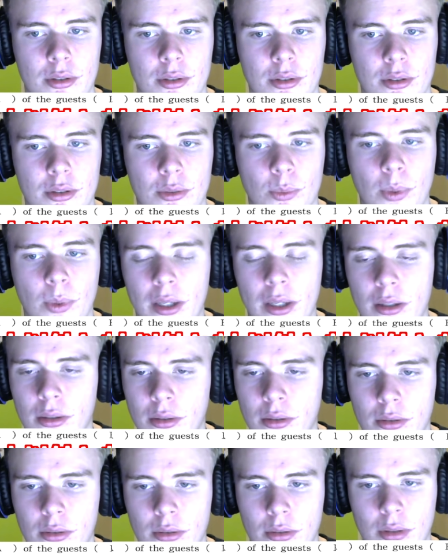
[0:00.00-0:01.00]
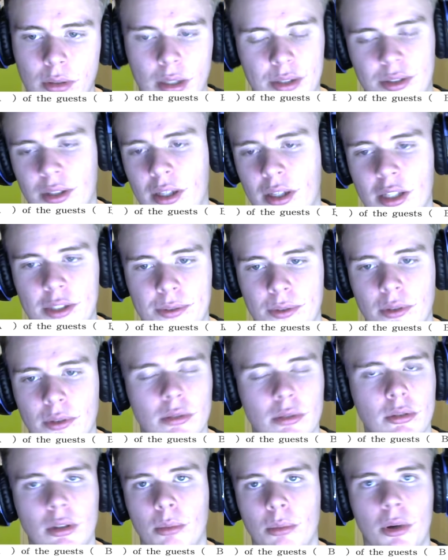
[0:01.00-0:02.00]
Wait, that's the case. Of,
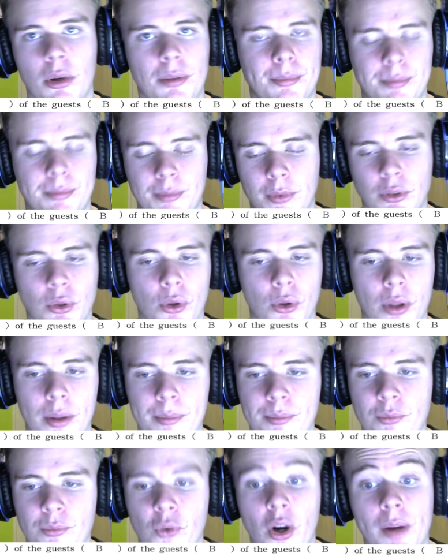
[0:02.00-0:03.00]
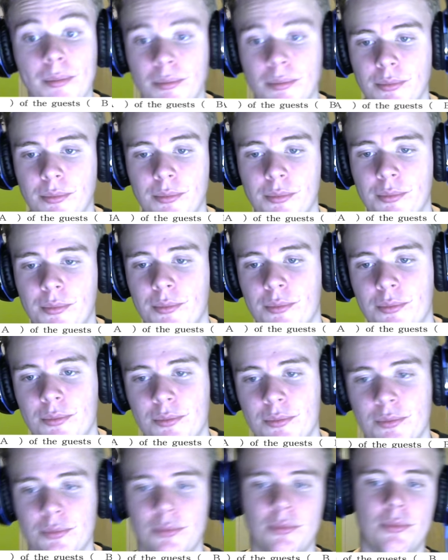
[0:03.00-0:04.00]
don't worry, ignore that. Right.
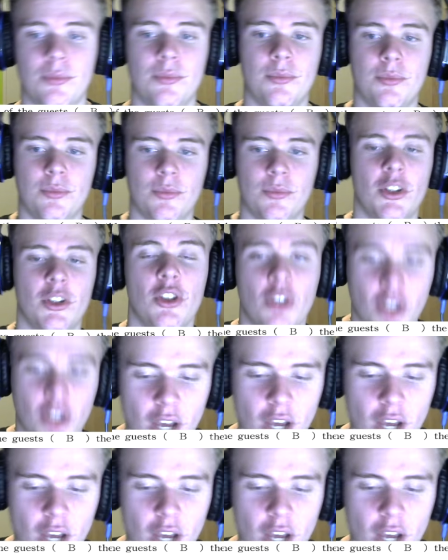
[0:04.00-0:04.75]
You can cut